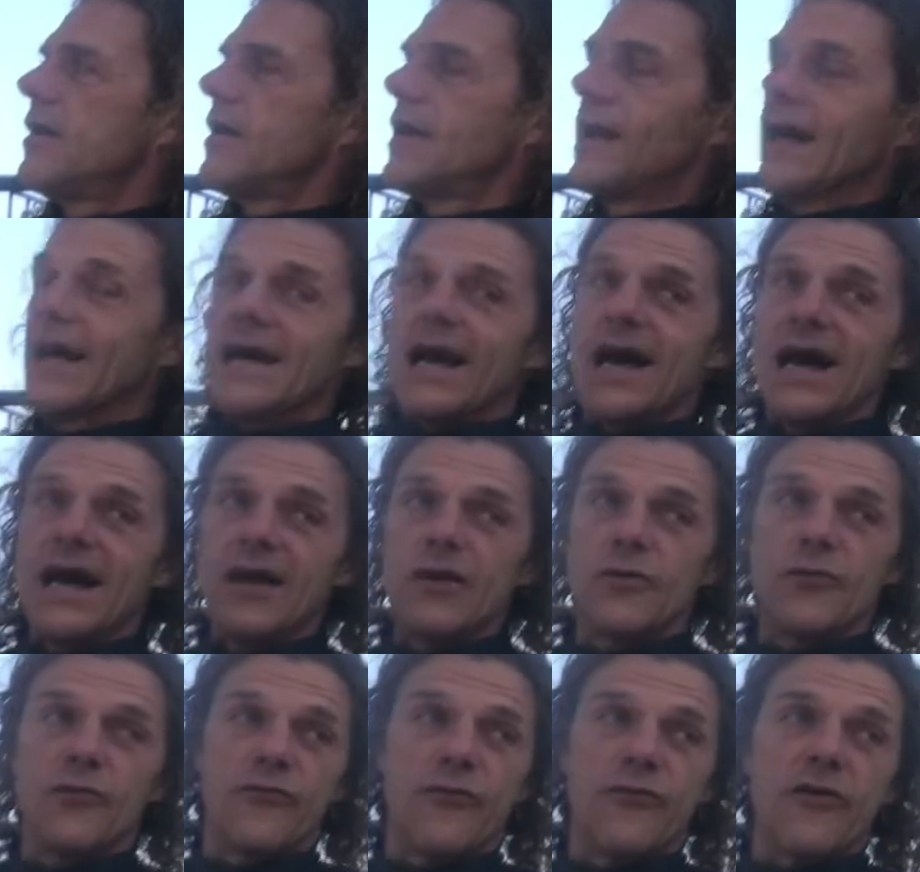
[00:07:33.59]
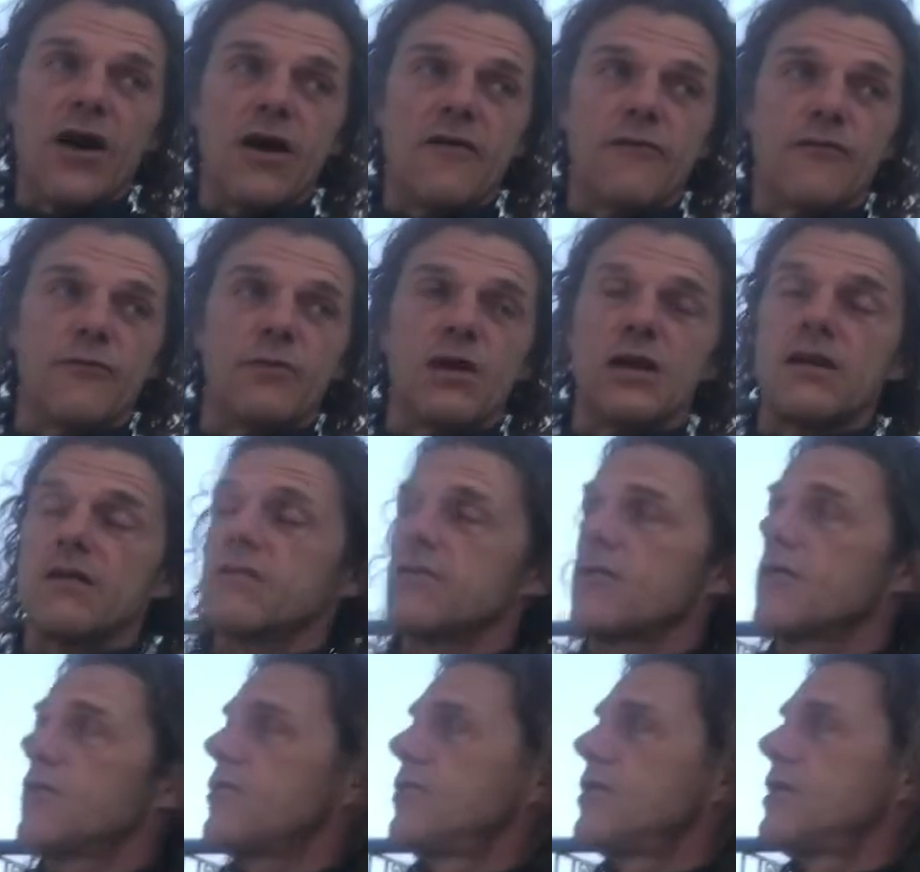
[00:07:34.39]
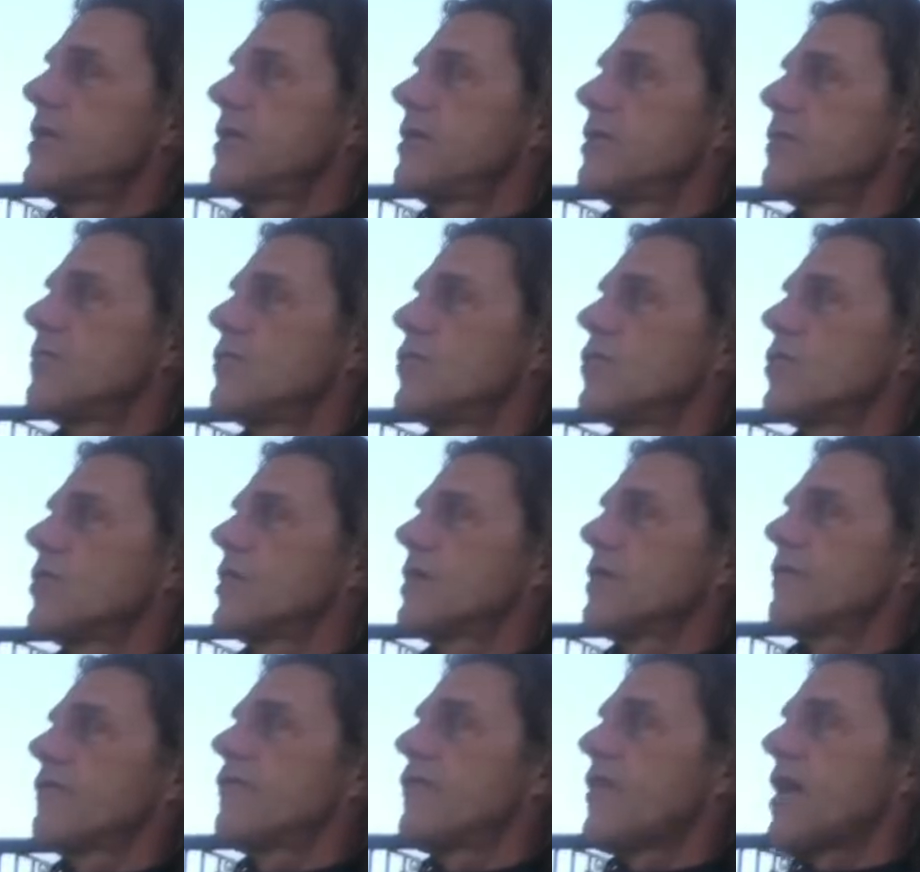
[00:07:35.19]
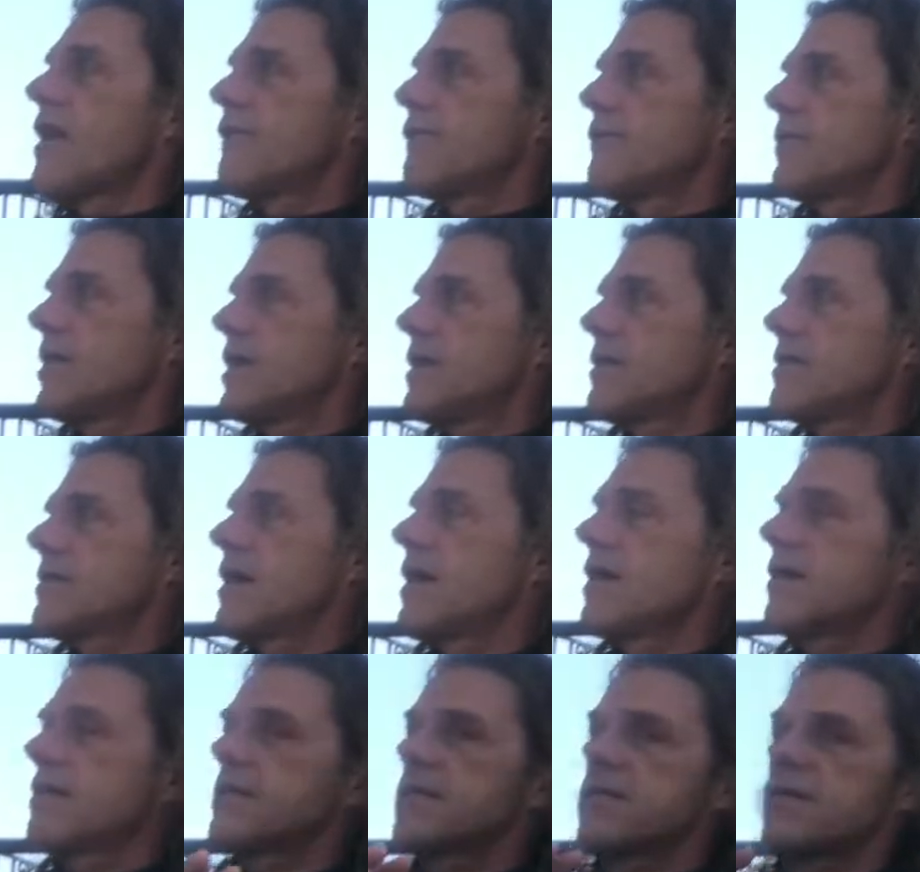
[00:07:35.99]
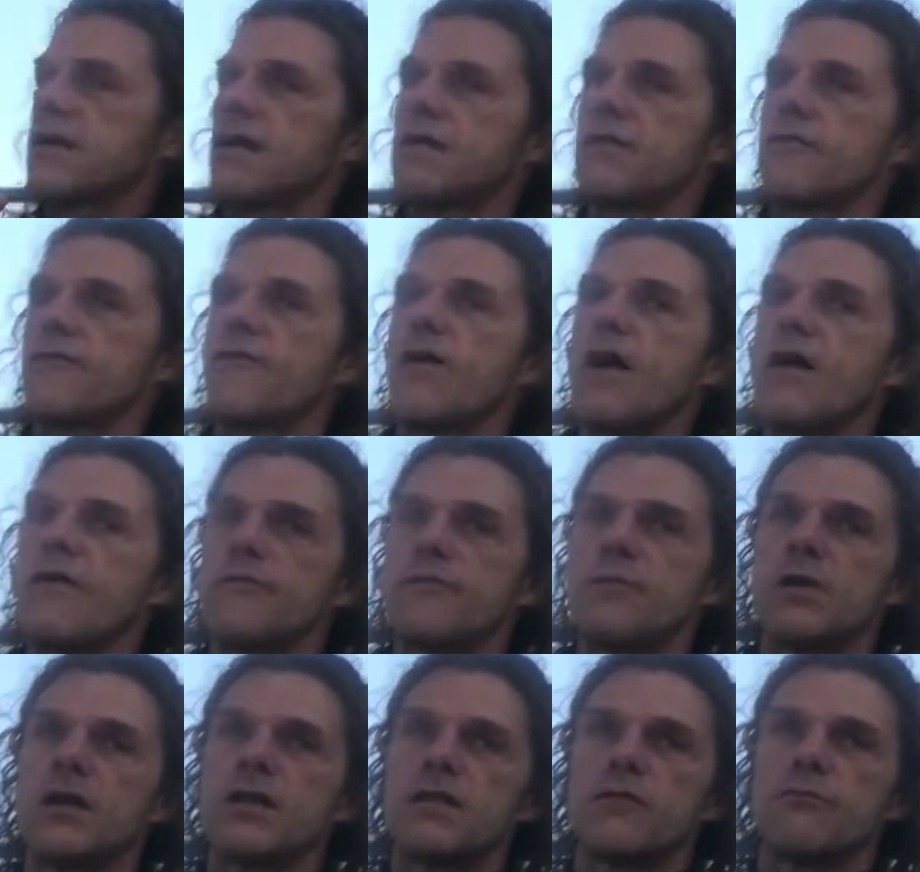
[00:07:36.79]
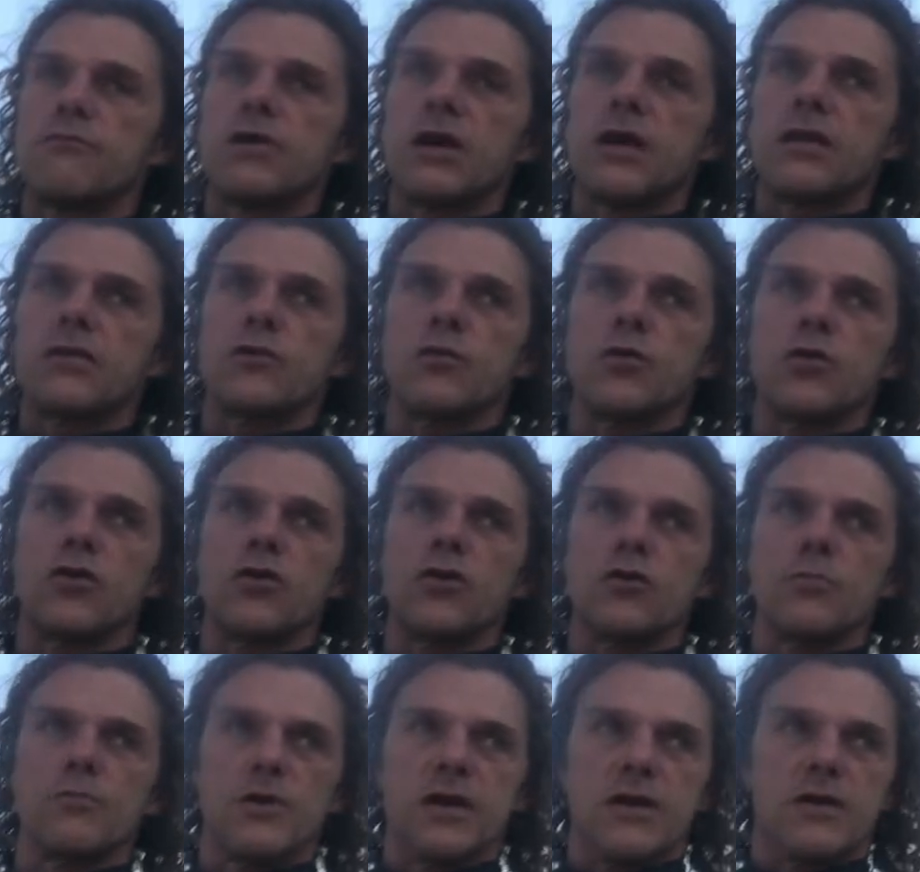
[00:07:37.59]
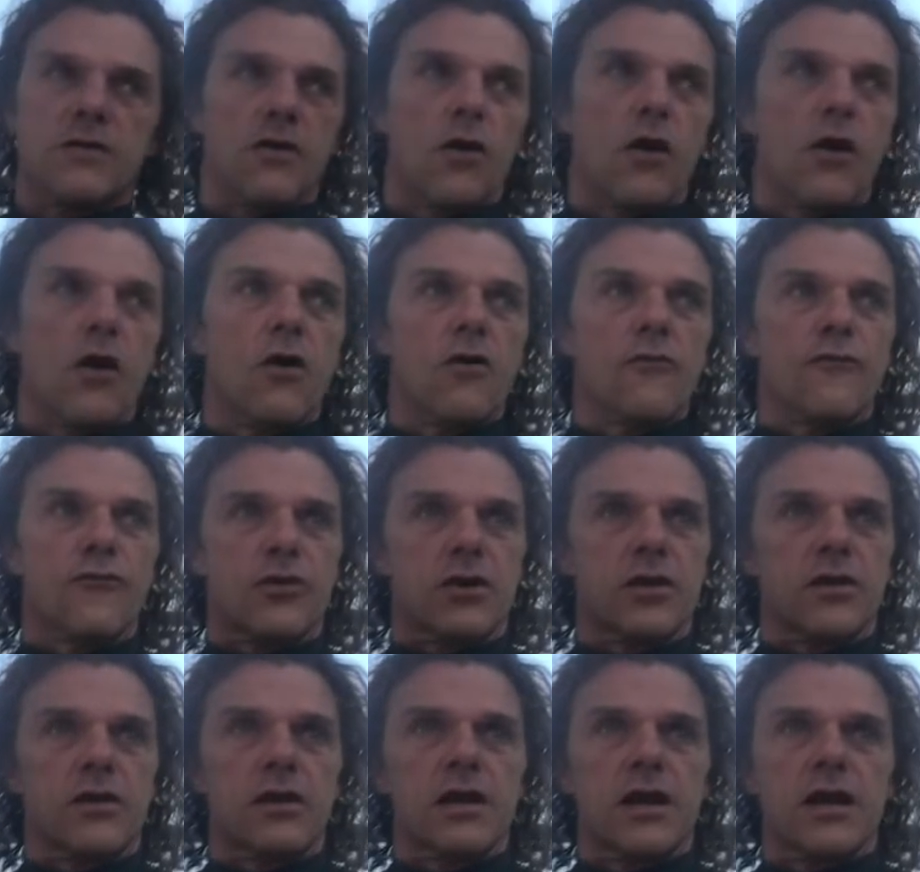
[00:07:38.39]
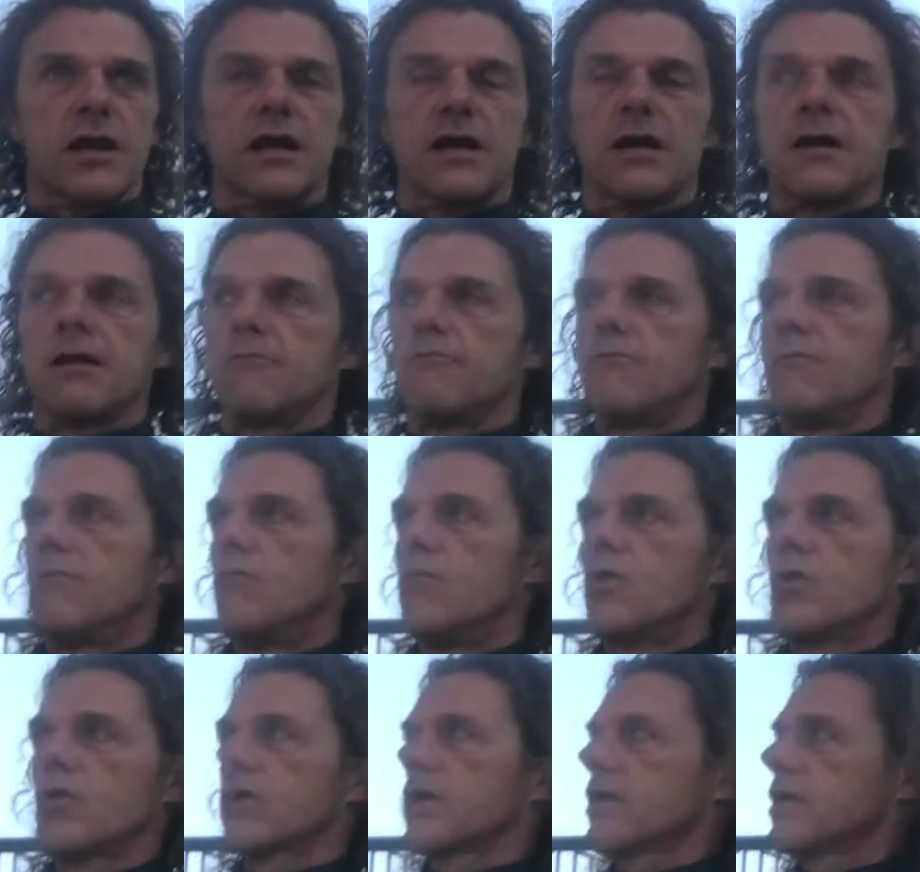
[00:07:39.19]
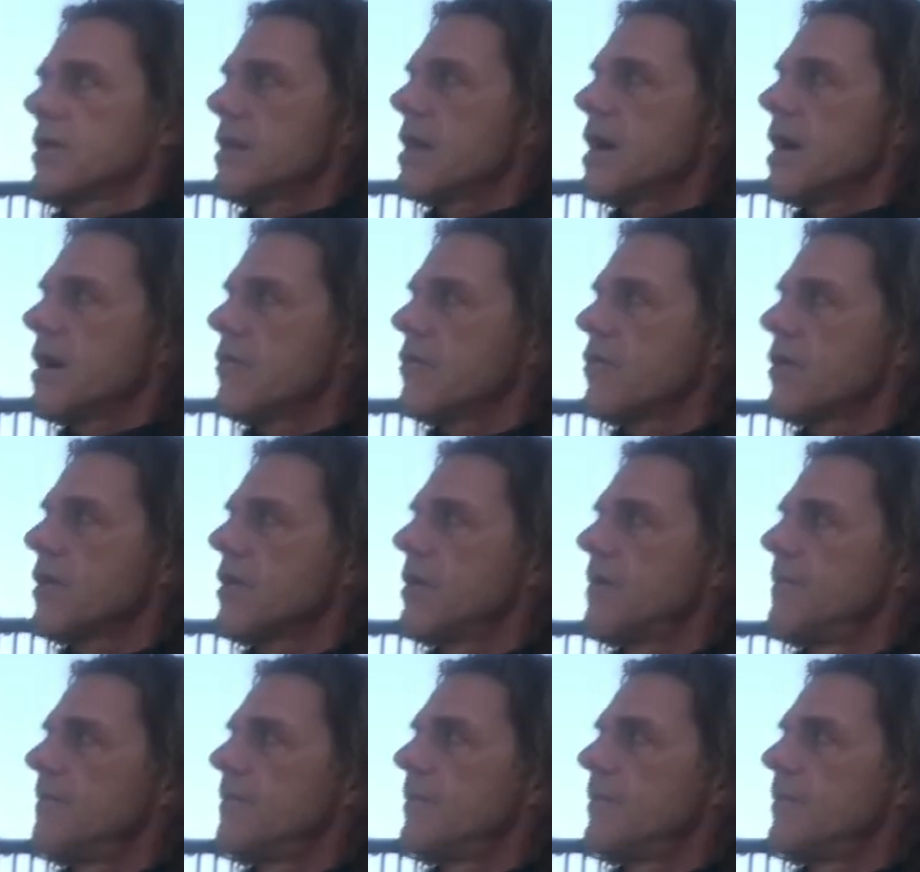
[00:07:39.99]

Like, I do 5 minutes only in the morning. 5 minutes exercise, 5 minutes breath work. But over the day, more than an hour.